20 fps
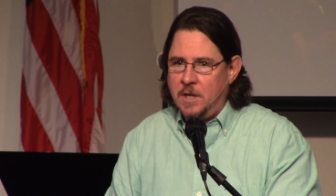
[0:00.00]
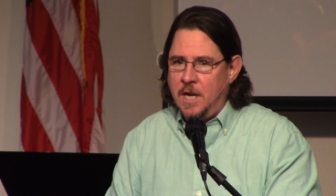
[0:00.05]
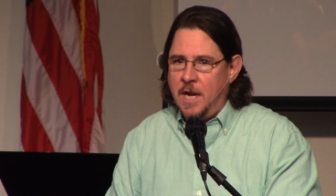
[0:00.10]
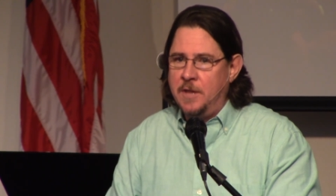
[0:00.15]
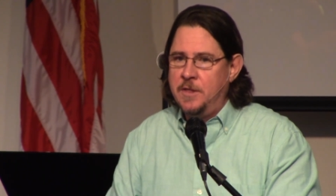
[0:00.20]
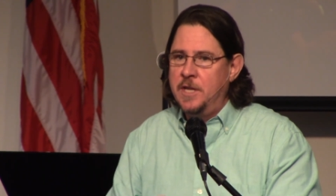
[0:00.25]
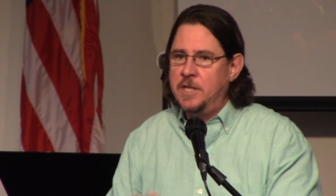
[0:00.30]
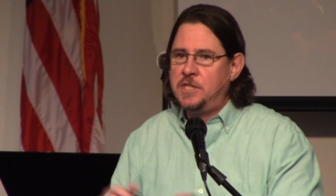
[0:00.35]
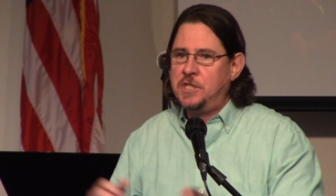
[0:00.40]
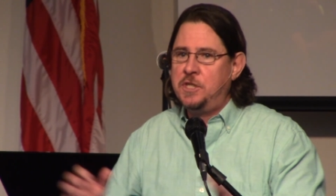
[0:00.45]

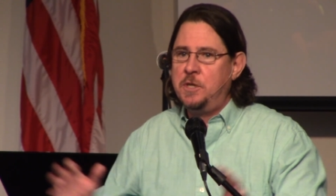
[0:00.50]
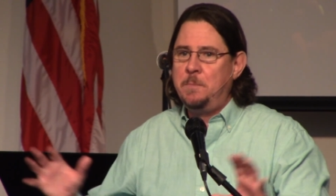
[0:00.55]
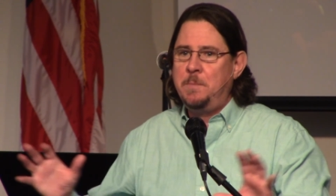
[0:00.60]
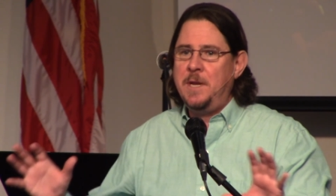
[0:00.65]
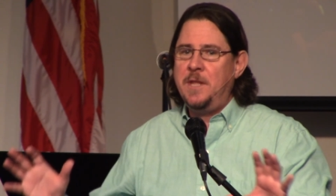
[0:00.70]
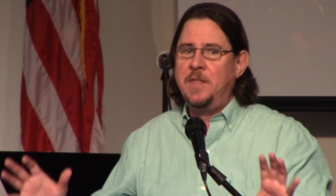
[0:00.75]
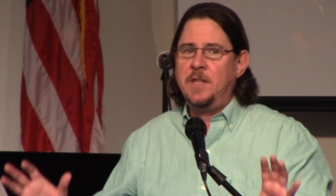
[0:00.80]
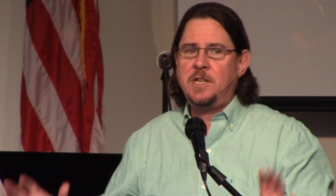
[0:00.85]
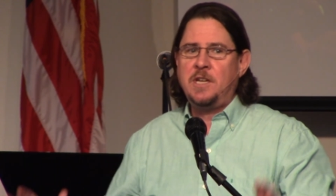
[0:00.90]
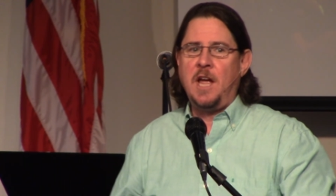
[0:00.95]
And this should
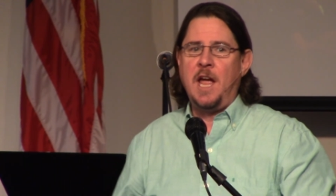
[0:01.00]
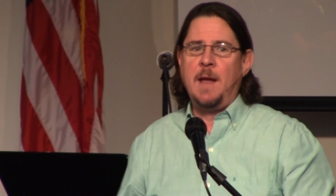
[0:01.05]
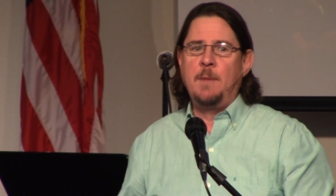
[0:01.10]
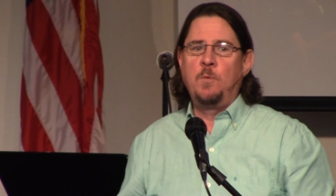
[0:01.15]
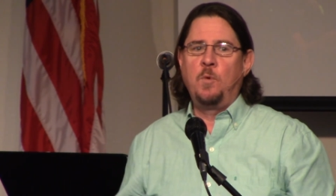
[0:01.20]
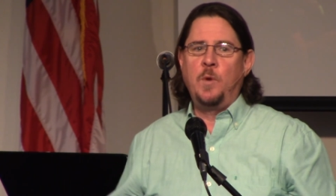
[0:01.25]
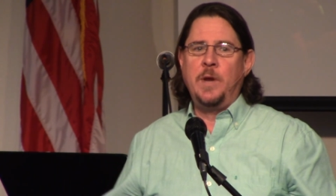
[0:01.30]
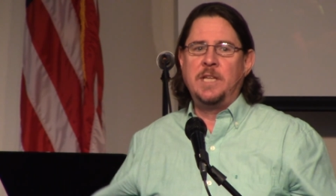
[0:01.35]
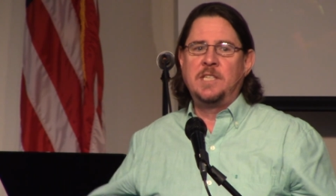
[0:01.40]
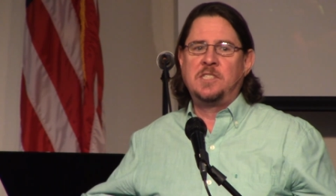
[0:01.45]
be the
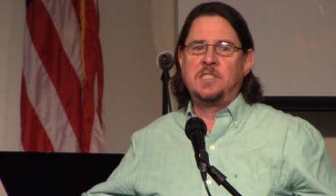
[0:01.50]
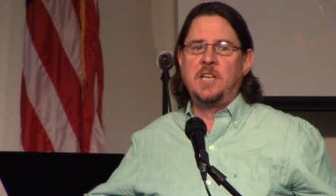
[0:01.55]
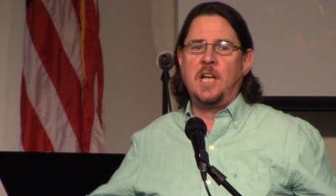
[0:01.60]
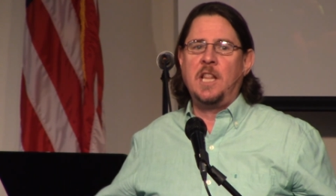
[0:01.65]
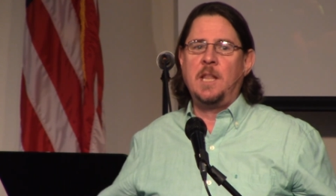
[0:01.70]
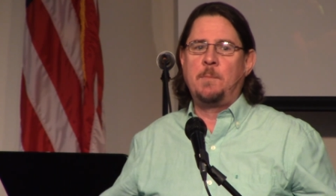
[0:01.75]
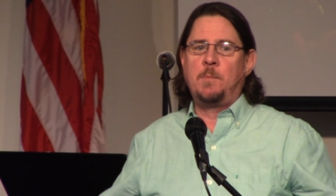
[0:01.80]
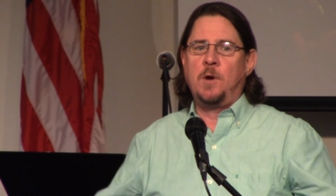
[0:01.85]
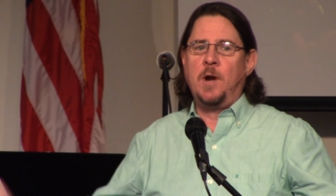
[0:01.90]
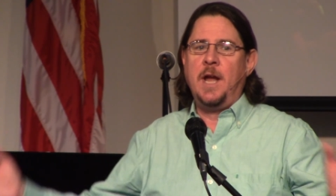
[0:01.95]
time we
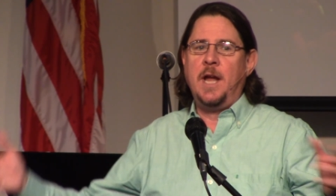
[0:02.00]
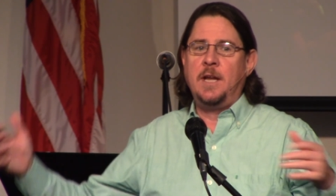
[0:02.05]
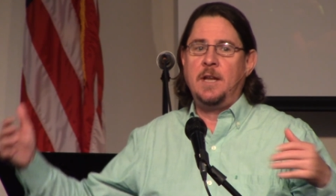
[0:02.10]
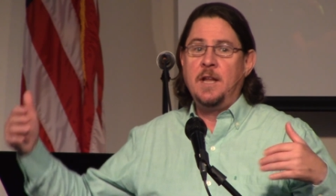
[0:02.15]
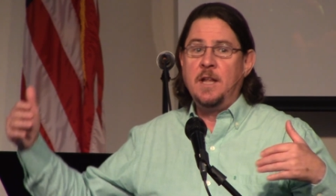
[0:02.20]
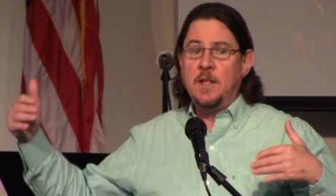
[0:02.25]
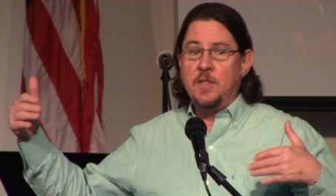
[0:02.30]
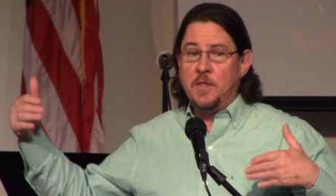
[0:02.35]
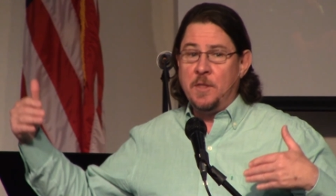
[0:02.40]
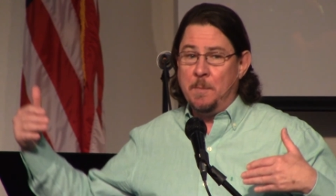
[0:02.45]
celebrate
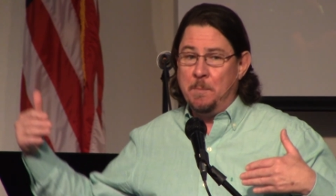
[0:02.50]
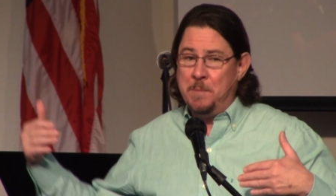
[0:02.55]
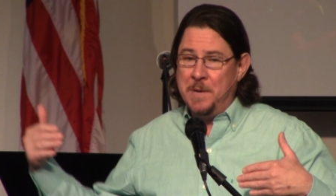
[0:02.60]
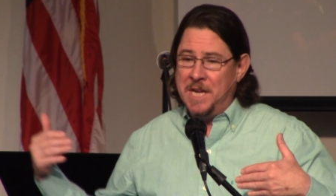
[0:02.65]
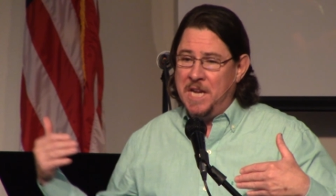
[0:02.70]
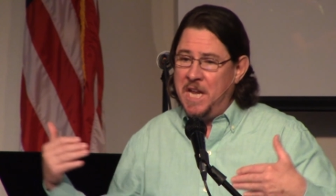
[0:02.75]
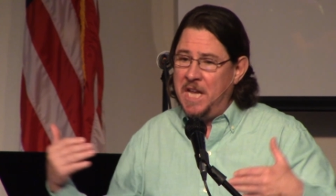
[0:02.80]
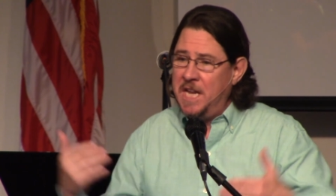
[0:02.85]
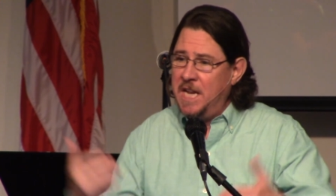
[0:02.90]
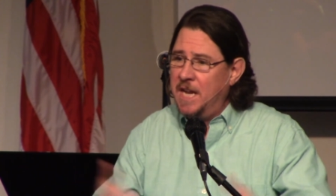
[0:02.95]
the
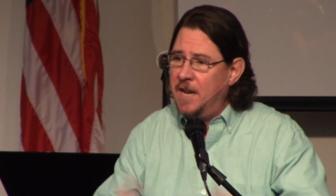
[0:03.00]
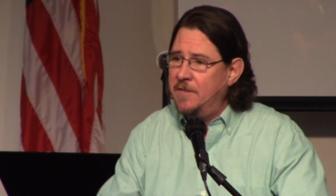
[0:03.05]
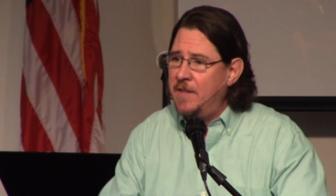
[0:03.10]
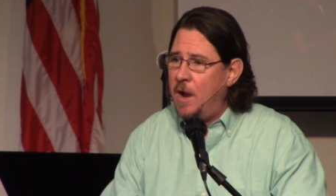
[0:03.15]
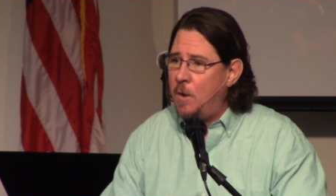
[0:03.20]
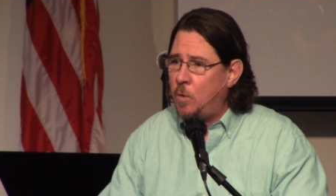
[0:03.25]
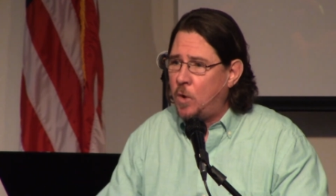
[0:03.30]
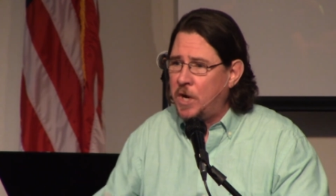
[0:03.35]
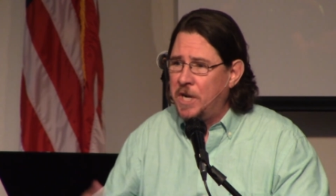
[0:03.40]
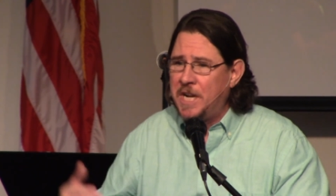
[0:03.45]
beginning of
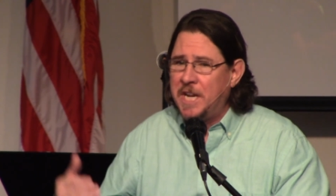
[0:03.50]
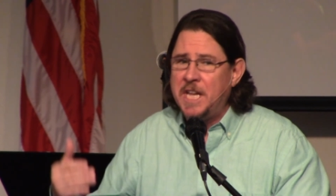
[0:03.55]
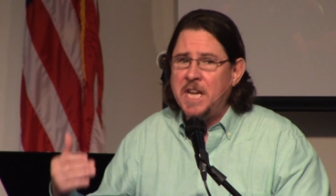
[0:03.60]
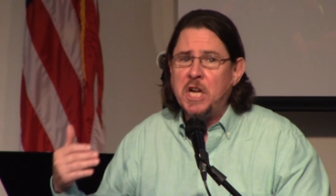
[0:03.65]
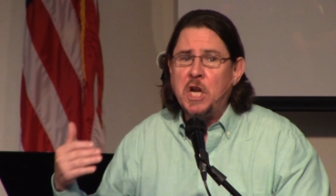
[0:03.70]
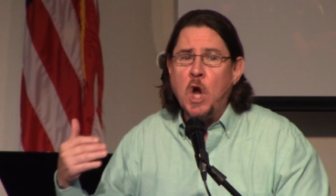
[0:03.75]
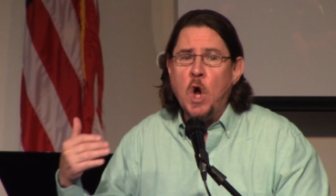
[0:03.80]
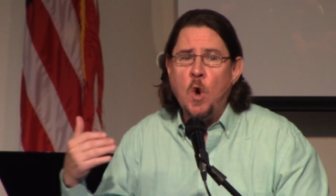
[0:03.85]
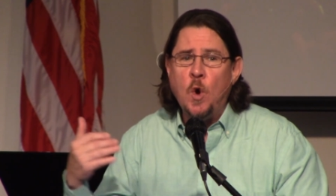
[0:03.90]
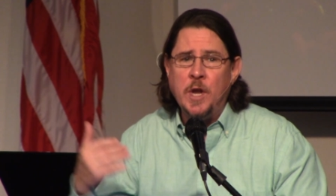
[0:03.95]
that. We're going to get
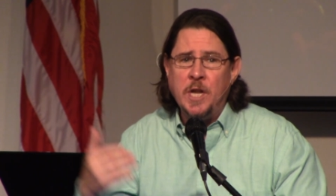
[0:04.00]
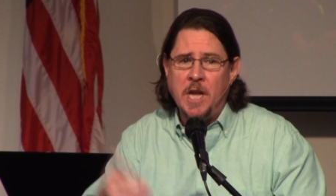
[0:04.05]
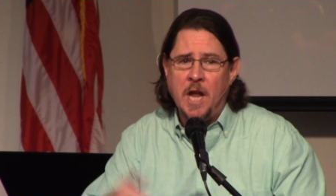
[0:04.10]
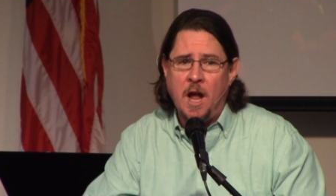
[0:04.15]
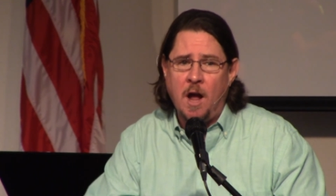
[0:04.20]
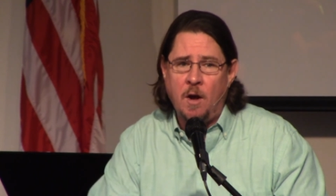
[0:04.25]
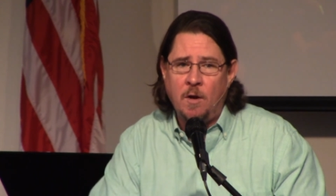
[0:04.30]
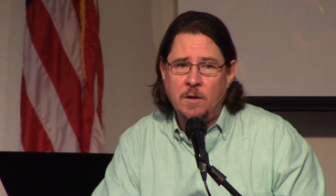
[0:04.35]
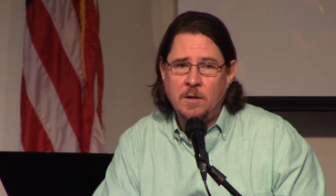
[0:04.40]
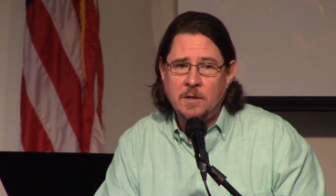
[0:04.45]
it going
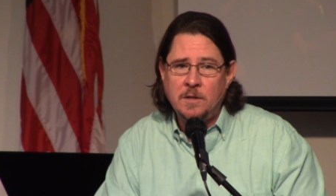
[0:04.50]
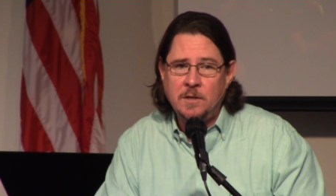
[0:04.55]
now.